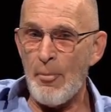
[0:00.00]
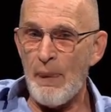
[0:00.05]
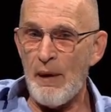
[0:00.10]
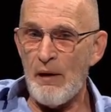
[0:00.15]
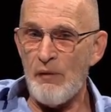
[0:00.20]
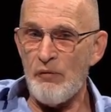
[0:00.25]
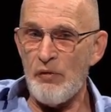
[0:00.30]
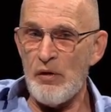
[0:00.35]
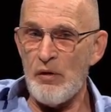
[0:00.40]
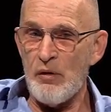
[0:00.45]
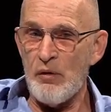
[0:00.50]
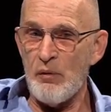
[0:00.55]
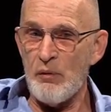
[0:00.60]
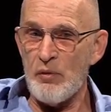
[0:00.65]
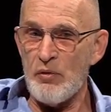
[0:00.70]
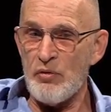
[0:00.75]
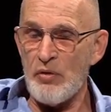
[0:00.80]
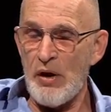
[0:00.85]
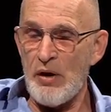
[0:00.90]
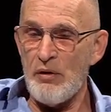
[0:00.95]
If a unit
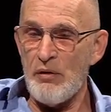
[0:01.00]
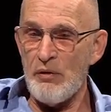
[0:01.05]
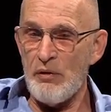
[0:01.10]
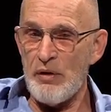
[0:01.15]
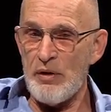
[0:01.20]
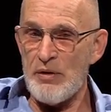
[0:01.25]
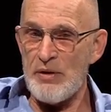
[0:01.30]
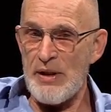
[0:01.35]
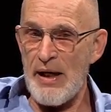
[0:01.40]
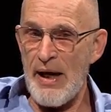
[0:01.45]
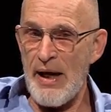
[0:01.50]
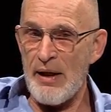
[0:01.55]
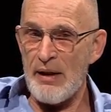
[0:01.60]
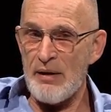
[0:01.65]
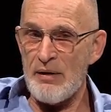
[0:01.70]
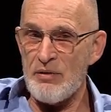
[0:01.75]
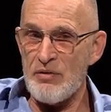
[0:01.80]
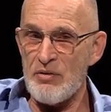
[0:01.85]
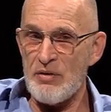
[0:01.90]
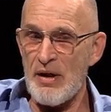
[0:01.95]
was under attack
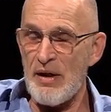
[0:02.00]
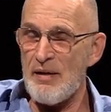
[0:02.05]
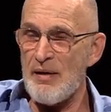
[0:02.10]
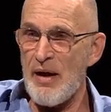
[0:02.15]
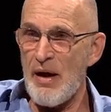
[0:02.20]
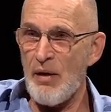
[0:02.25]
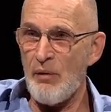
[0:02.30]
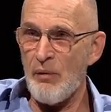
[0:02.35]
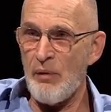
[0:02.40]
and stayed that